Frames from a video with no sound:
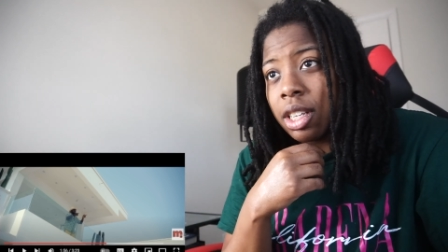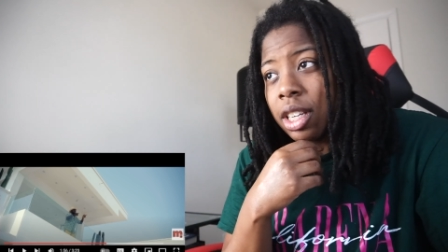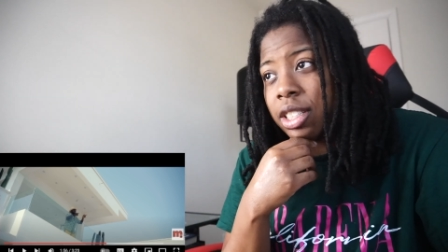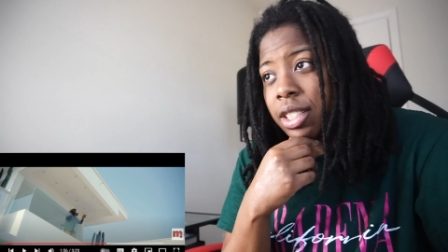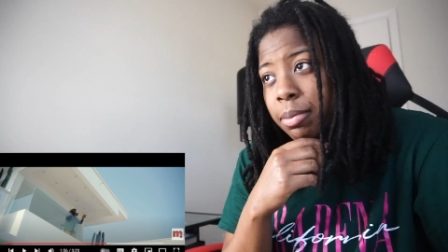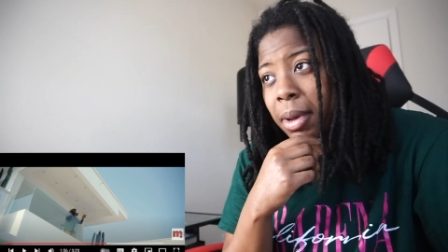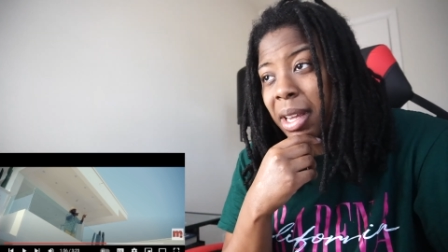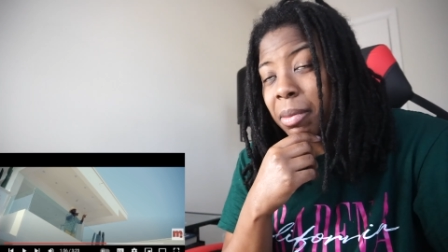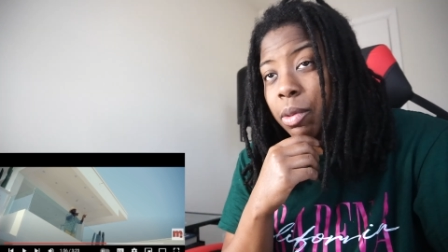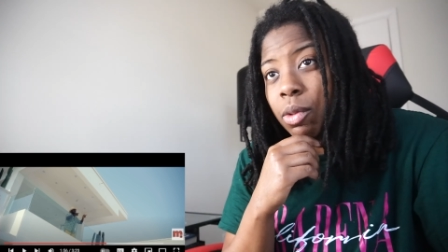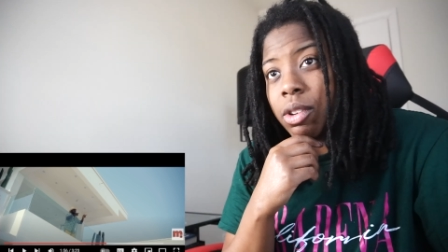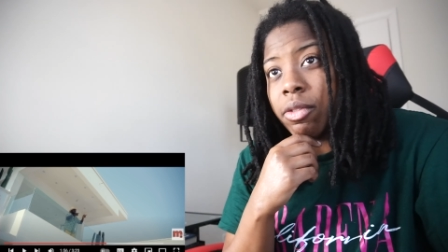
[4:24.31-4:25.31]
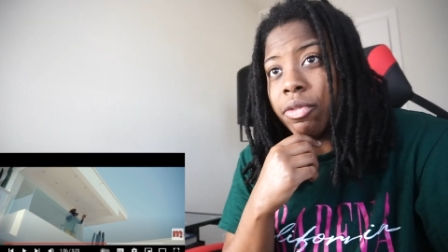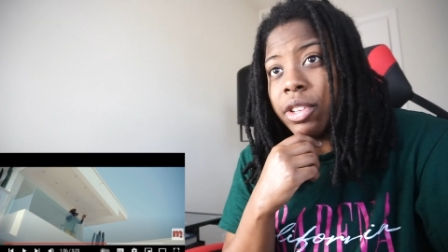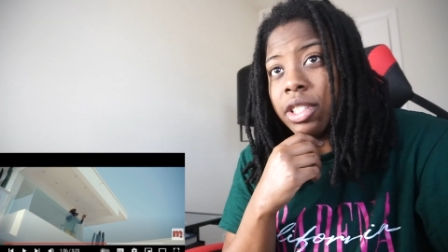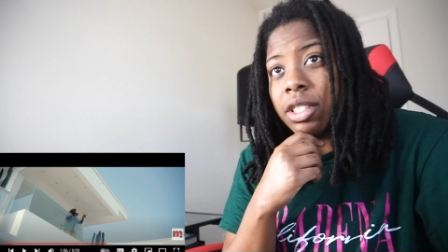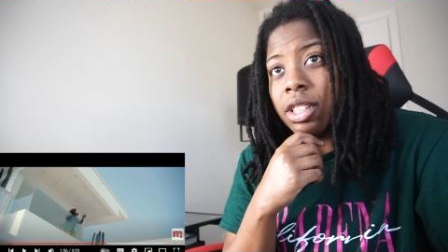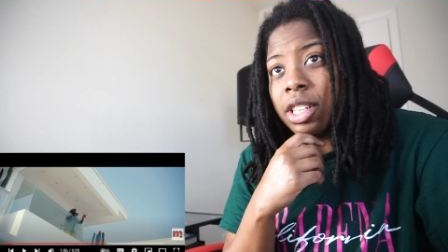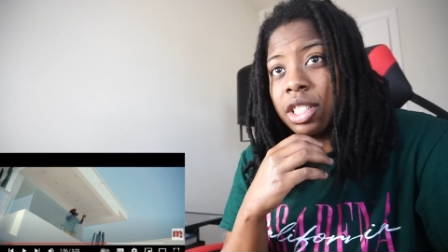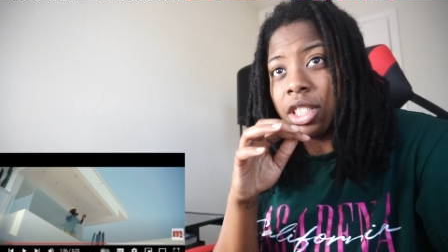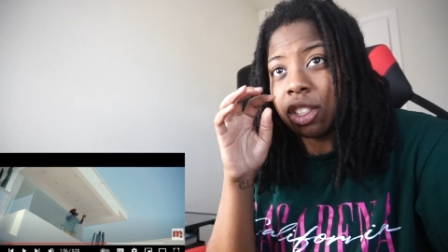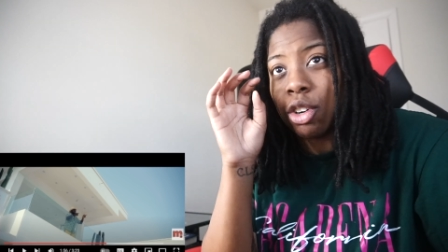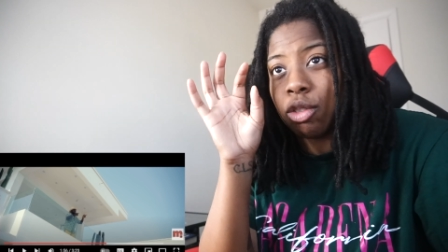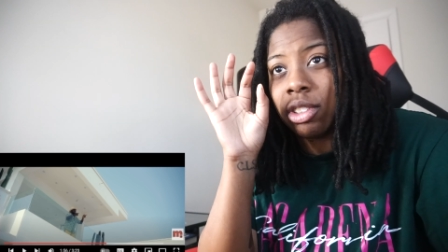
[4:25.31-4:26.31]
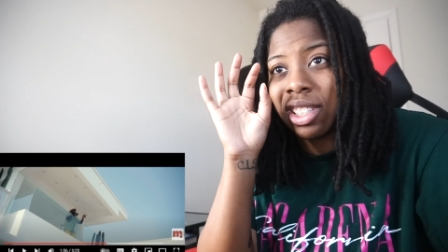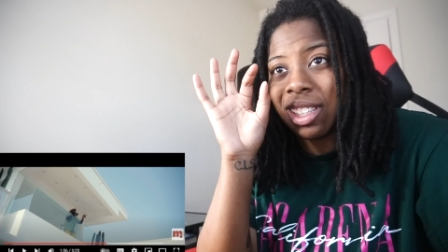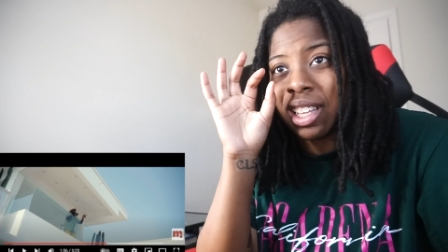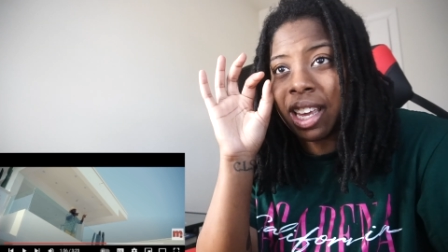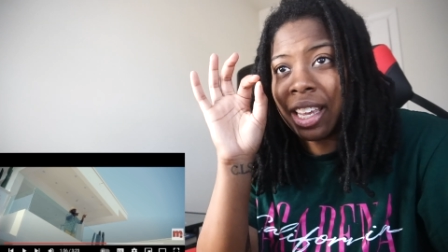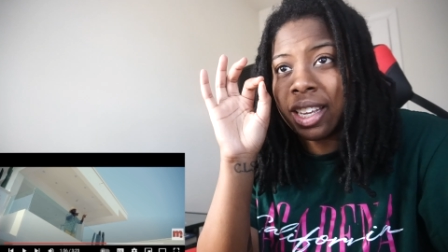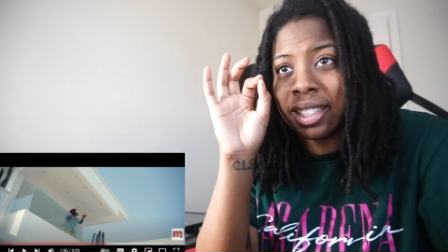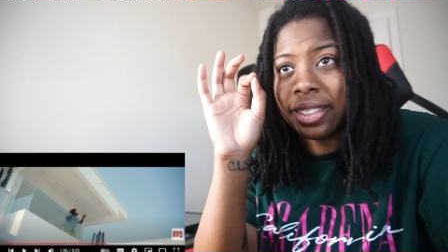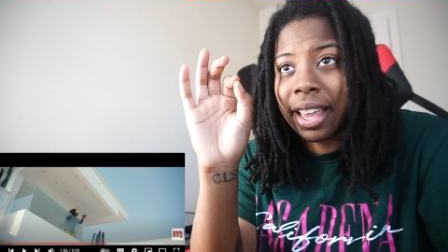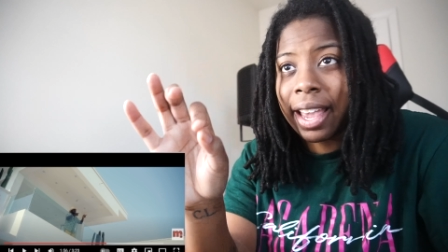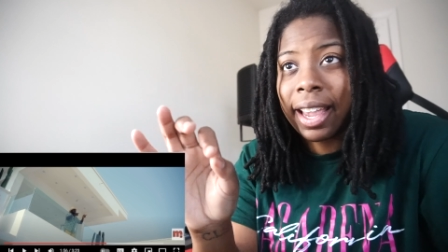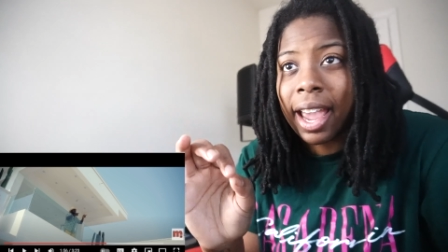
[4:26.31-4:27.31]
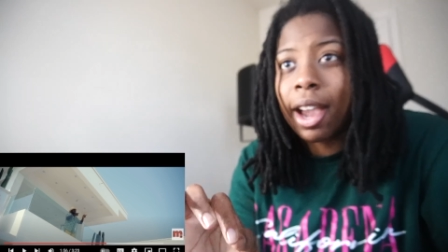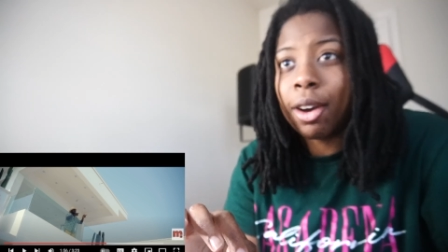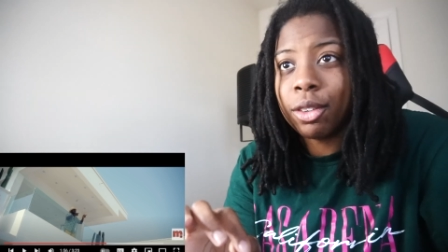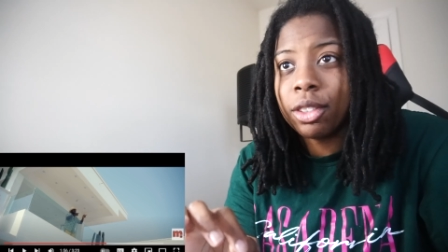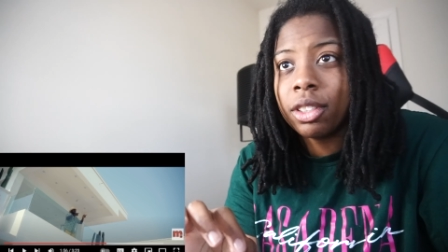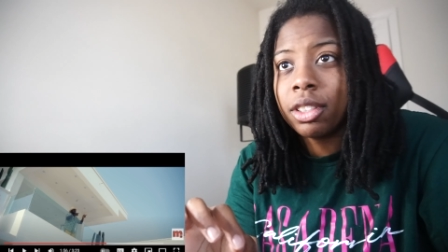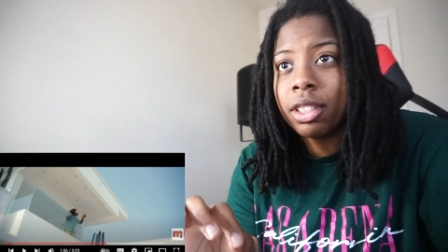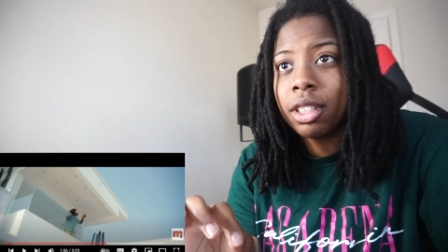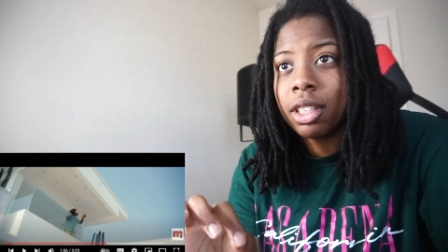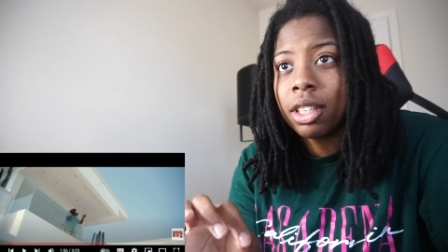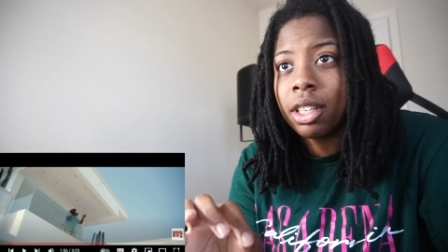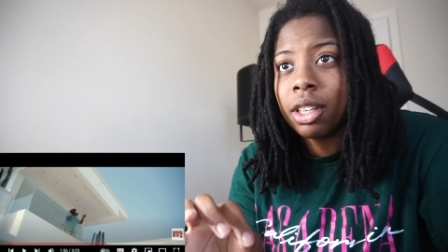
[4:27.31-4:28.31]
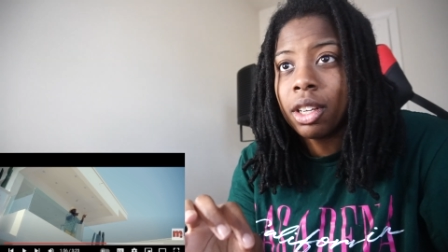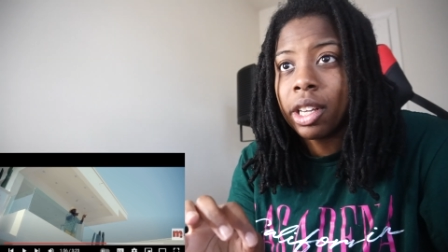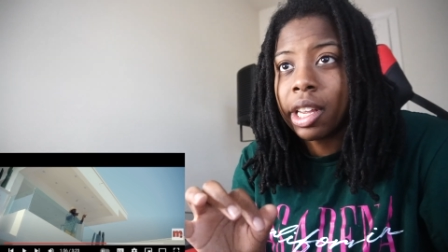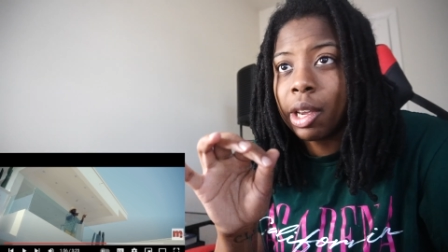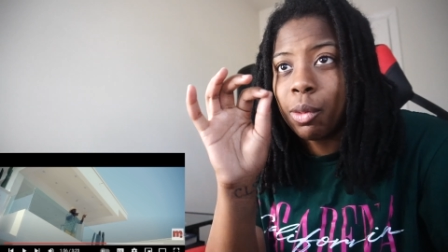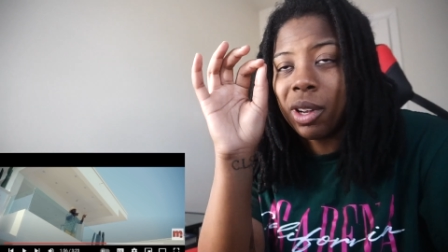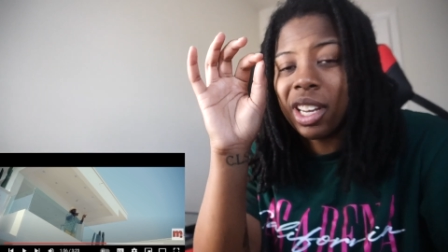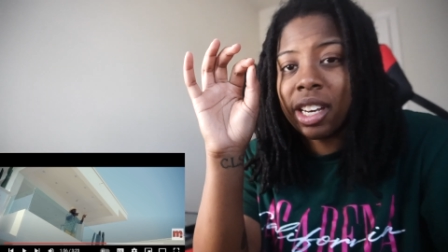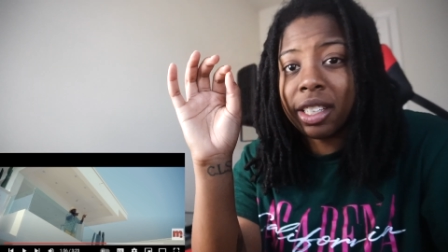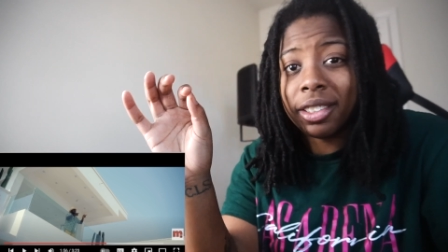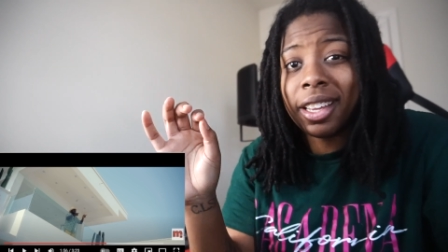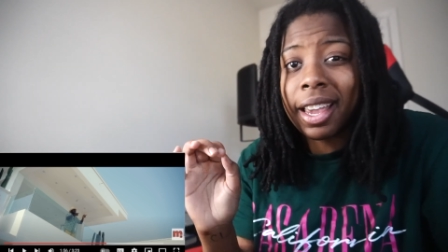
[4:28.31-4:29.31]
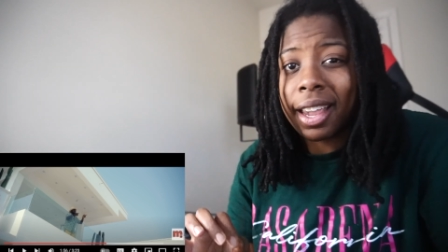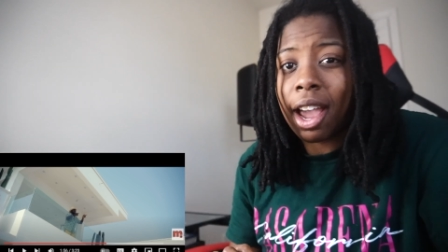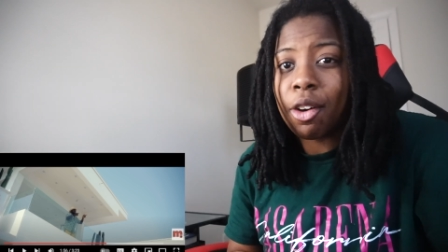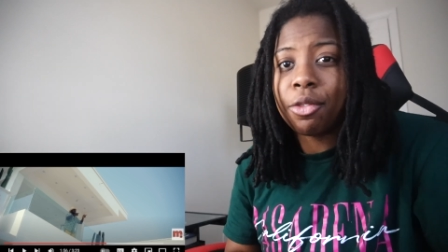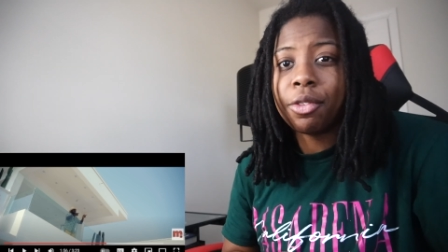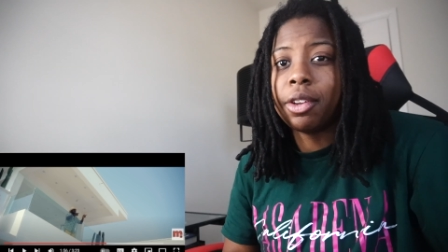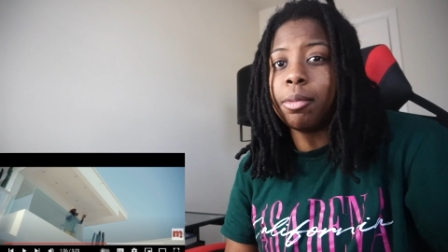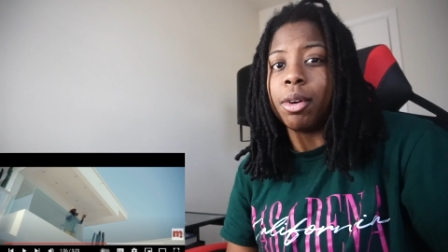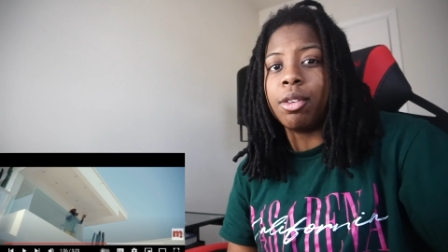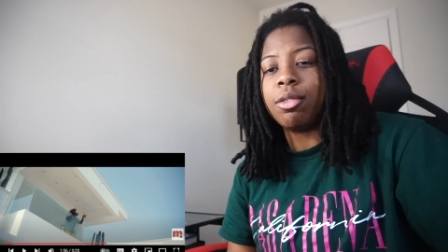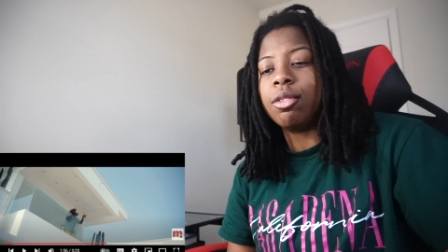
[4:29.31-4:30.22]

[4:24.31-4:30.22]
it just make me want to visit and just go to that exact house and wear that exact outfit, bro.